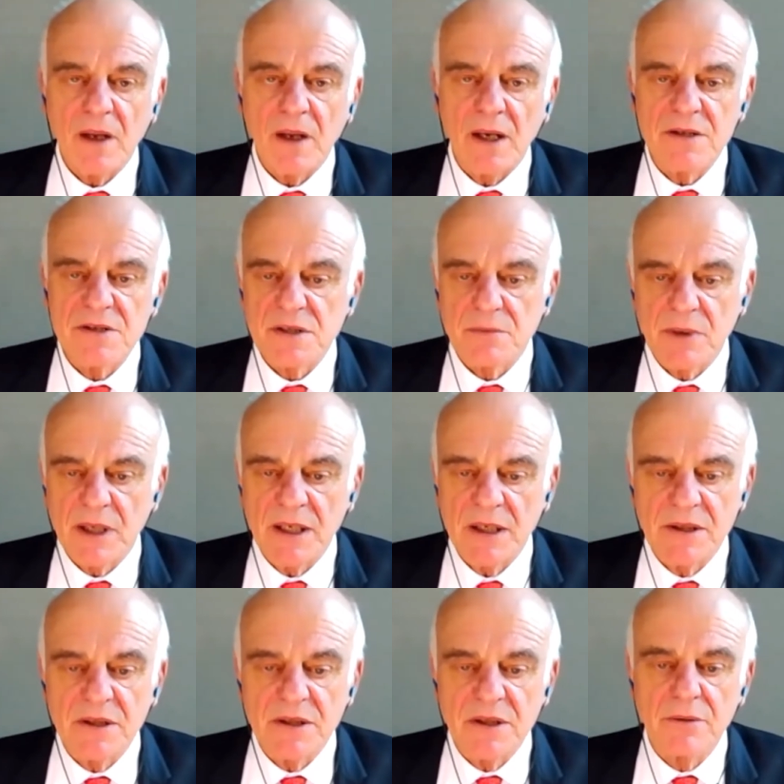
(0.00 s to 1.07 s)
as the way
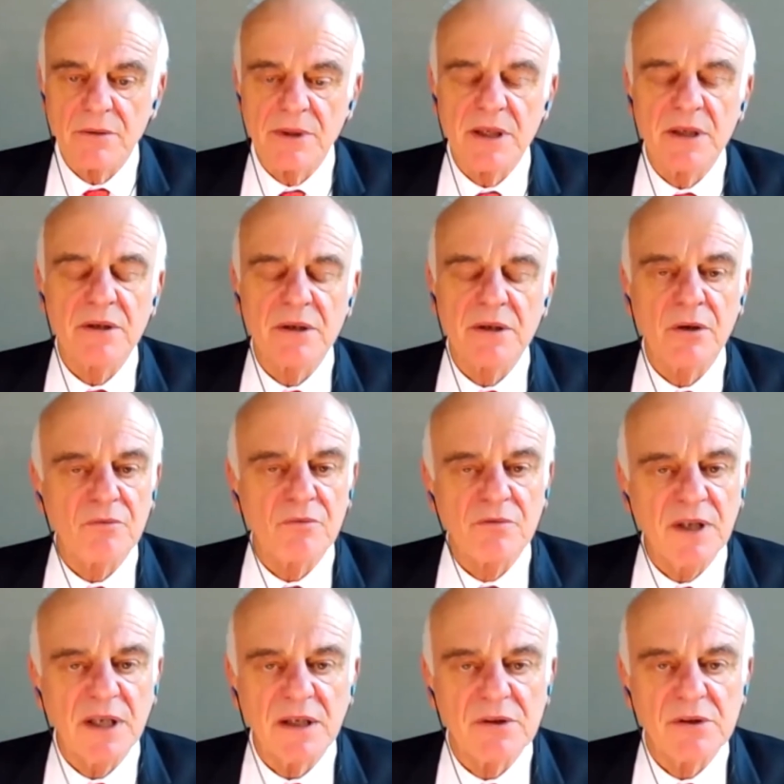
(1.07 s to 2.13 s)
to deal with
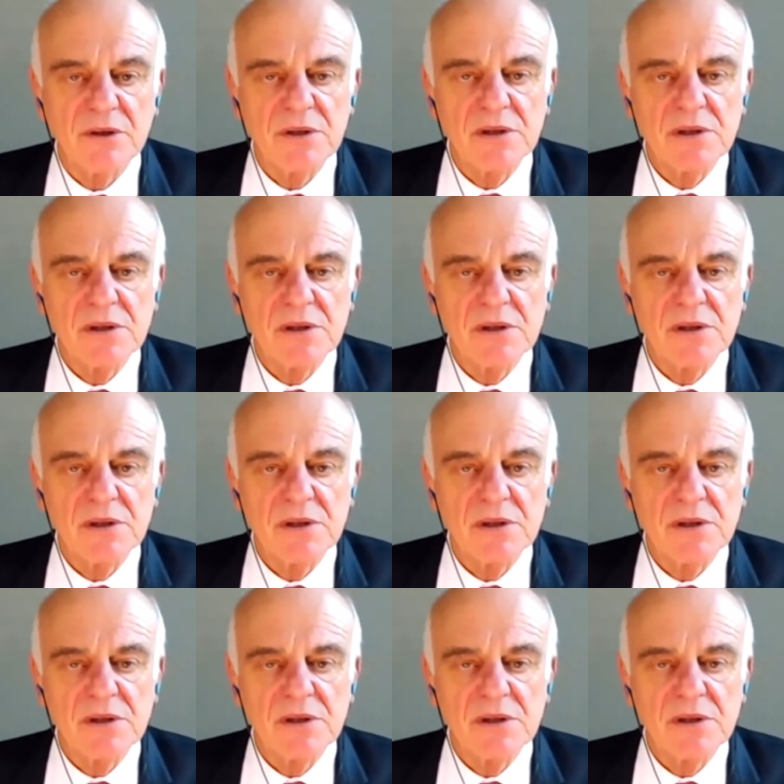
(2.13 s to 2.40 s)
conflict